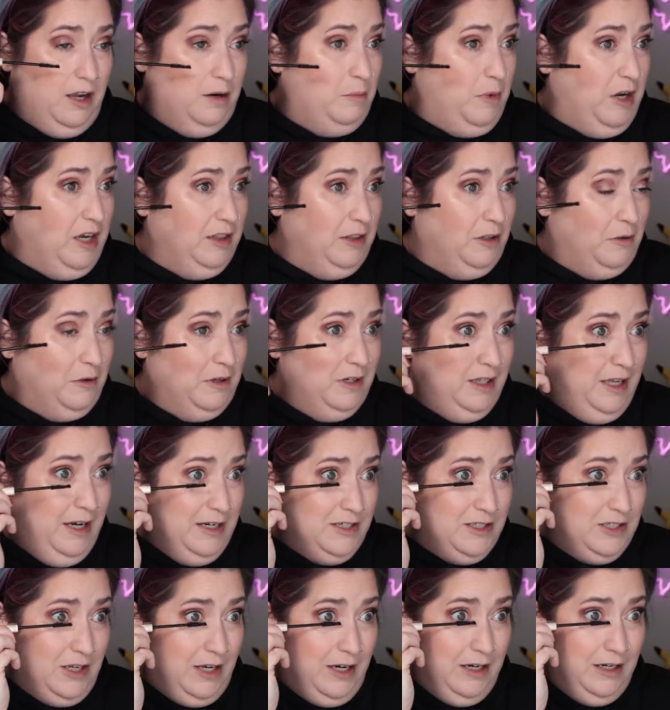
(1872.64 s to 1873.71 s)
on my lower
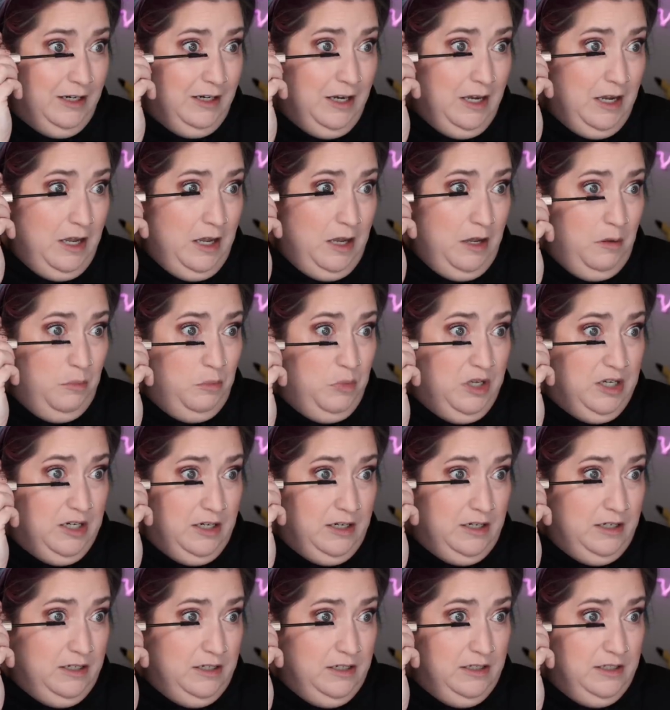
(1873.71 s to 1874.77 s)
lash line
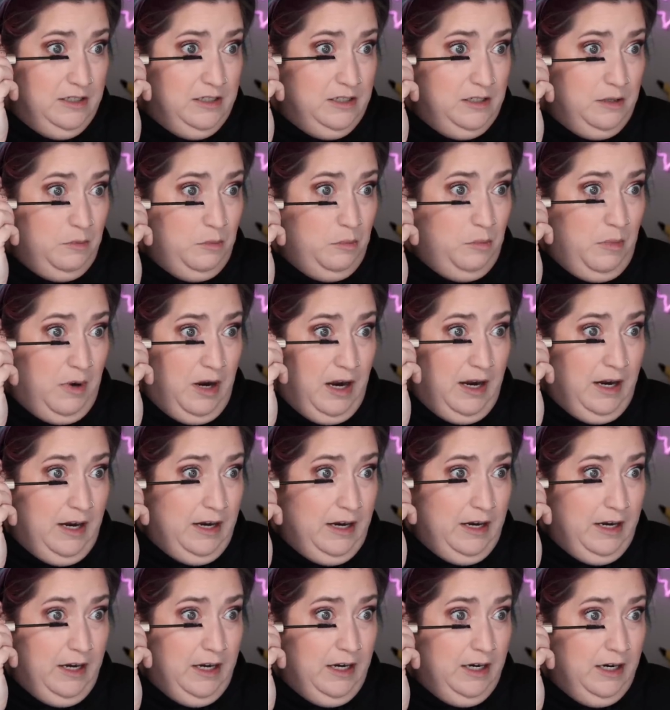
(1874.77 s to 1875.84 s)
because
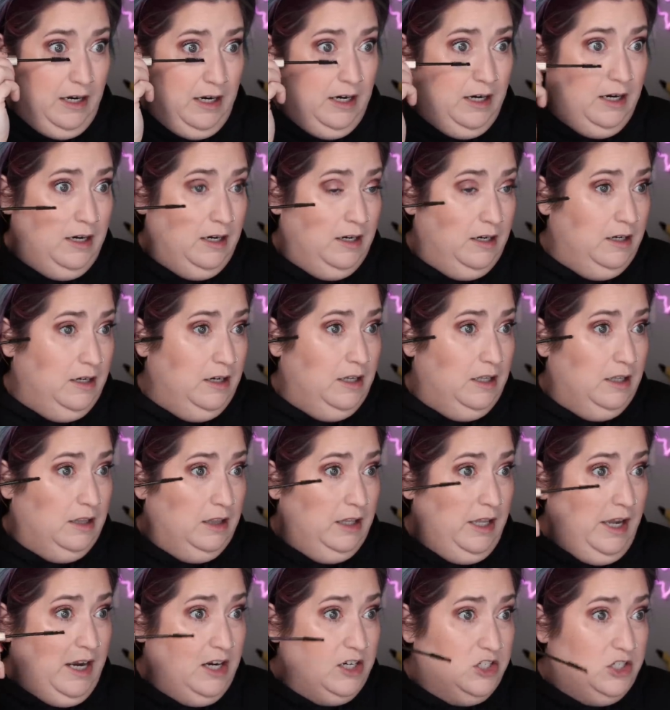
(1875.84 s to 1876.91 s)
my
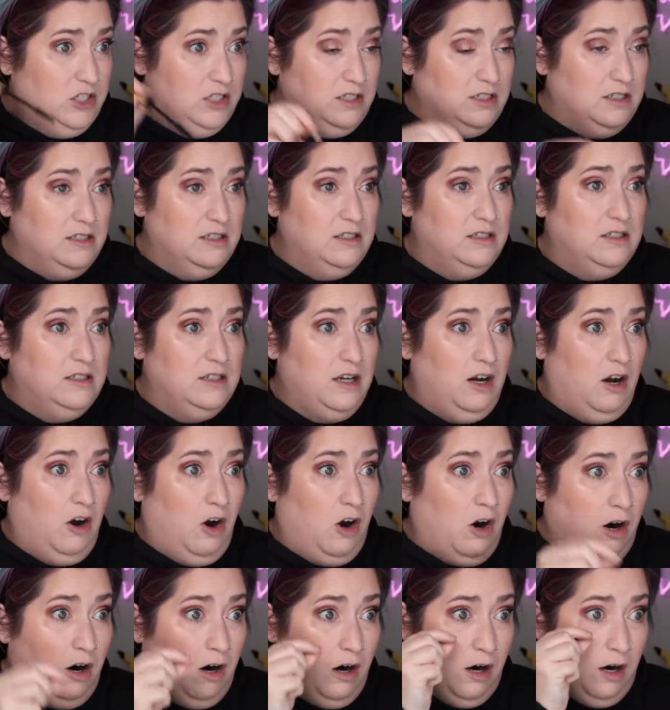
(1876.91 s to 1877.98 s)
lashes
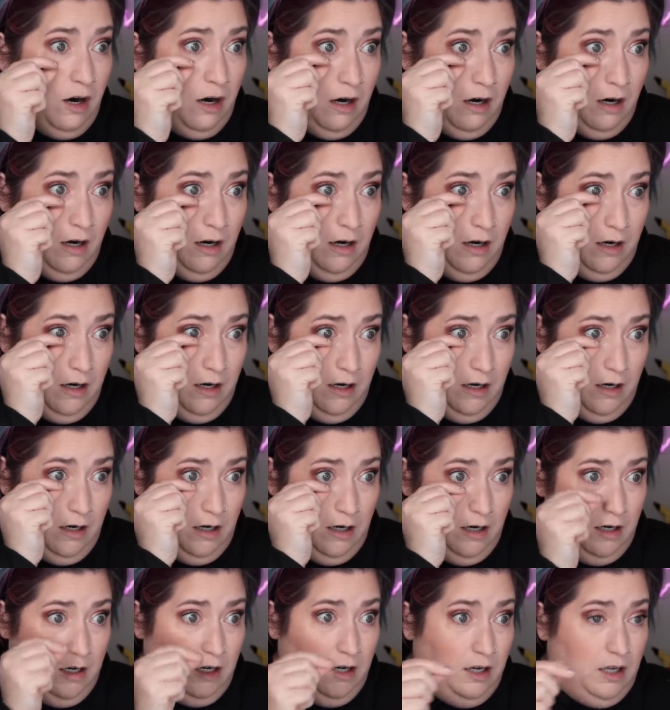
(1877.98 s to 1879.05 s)
are
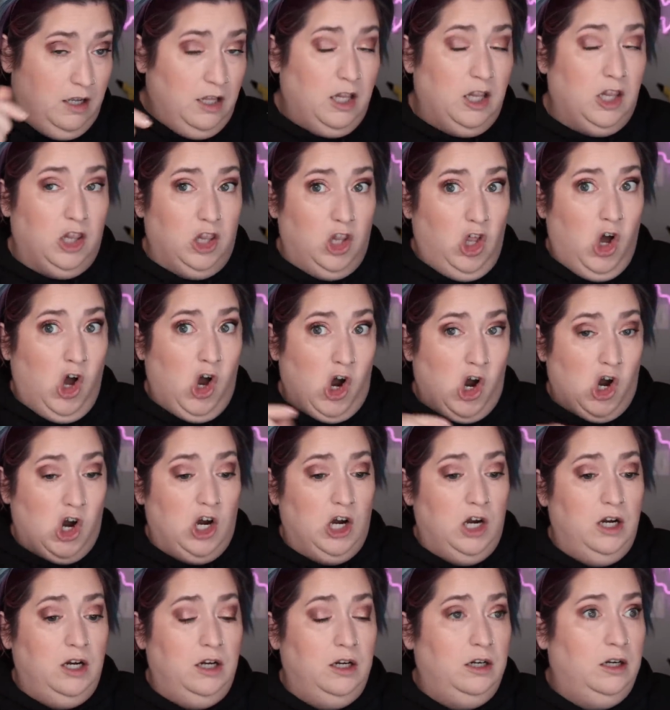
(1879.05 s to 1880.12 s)

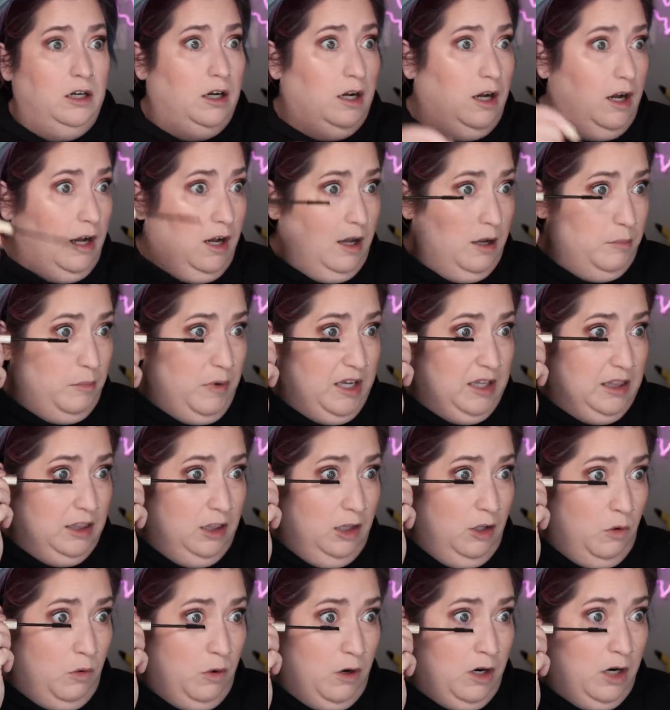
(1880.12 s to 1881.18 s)
long on my
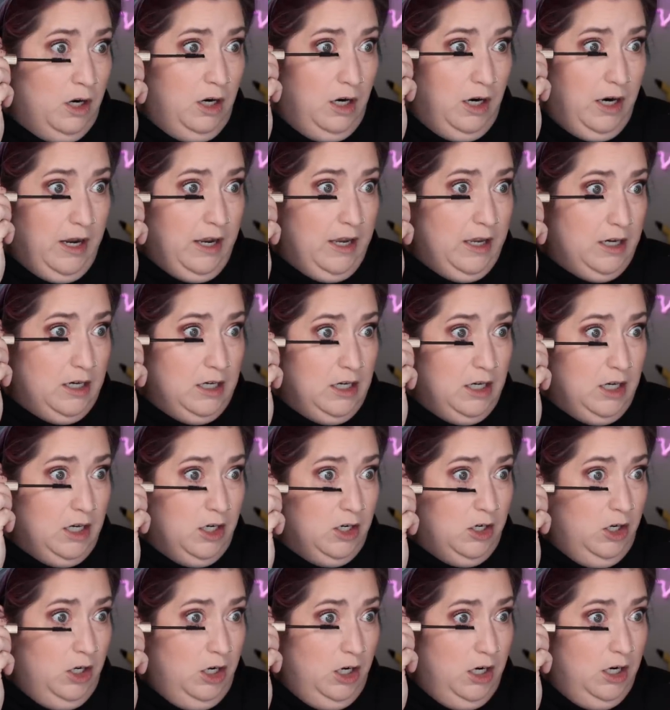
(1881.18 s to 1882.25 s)
lower end
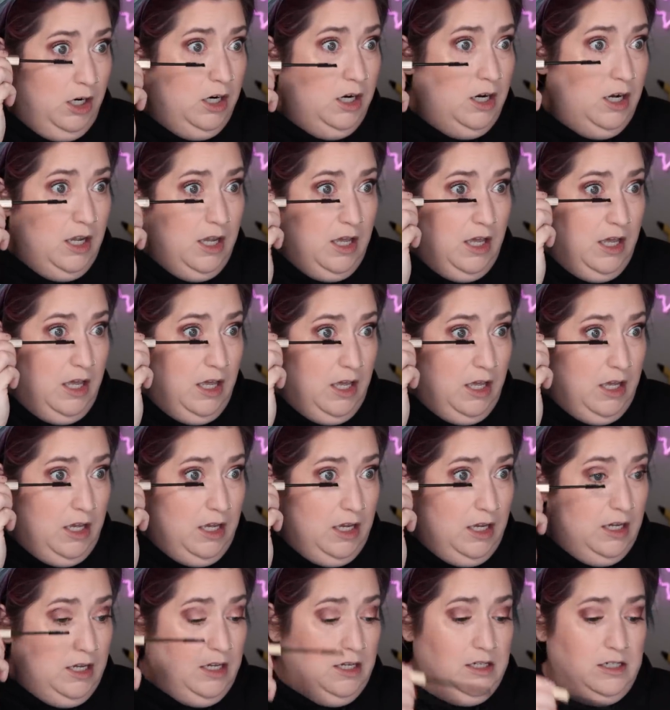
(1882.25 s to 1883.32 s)
here.
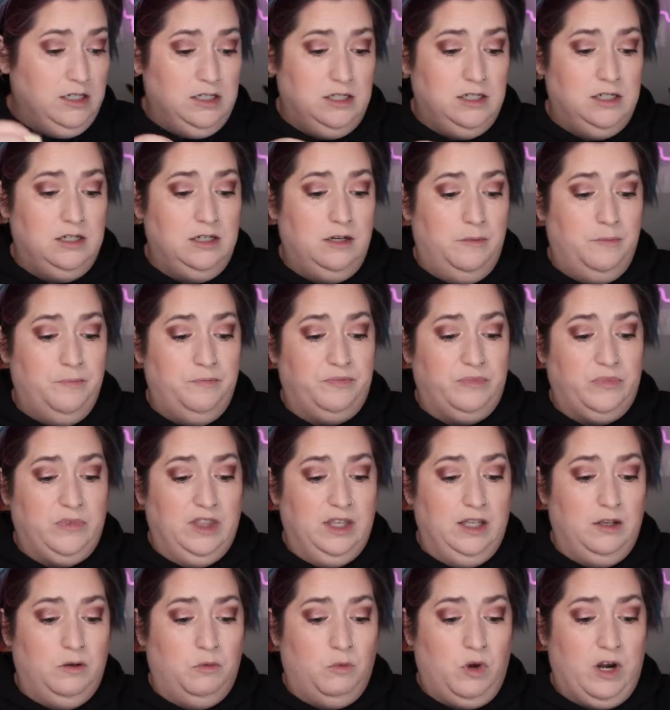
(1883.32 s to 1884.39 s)
And
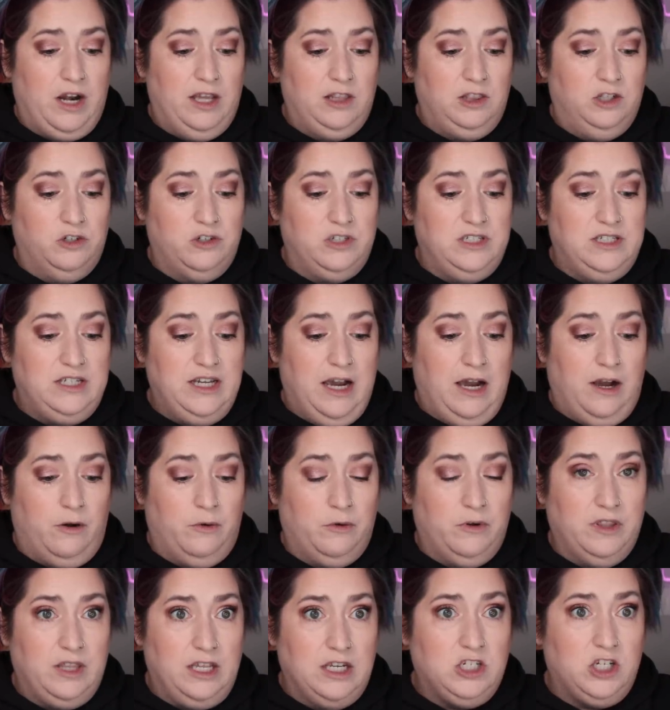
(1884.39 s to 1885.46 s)
when I look
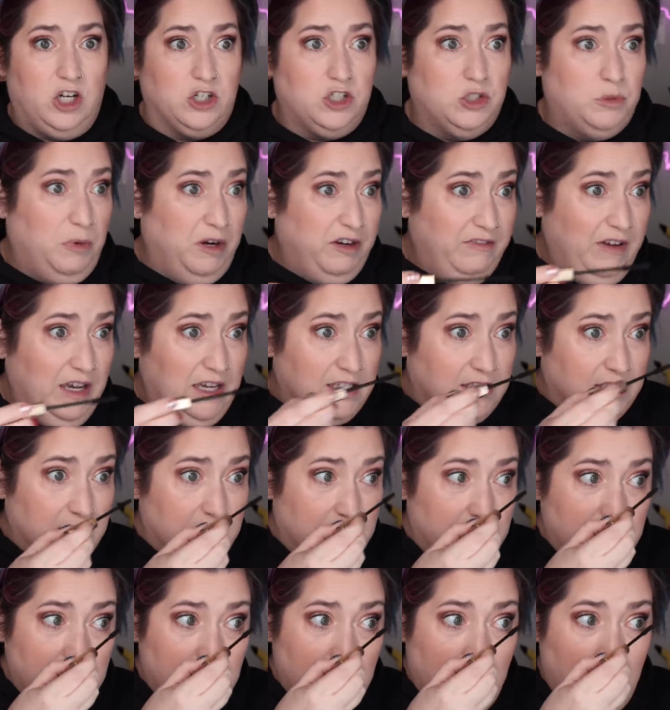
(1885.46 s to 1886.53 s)
down, they touch my
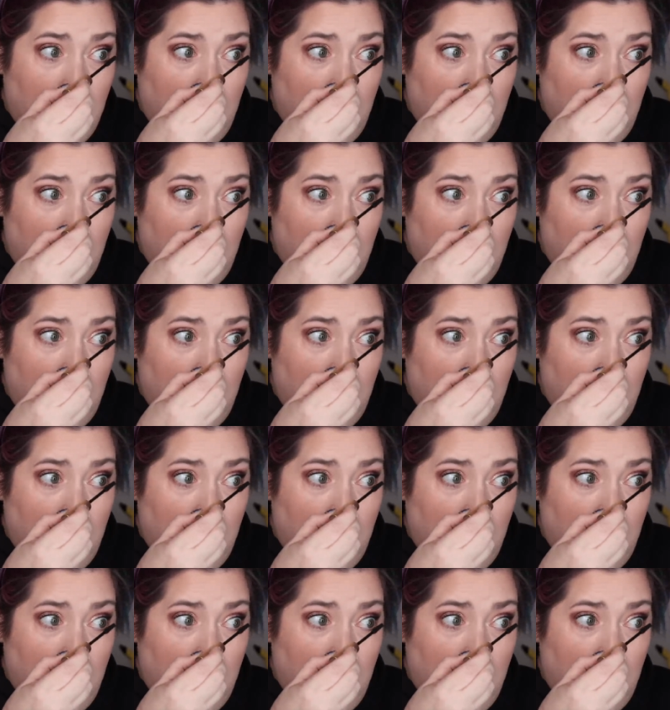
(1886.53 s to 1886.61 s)
face.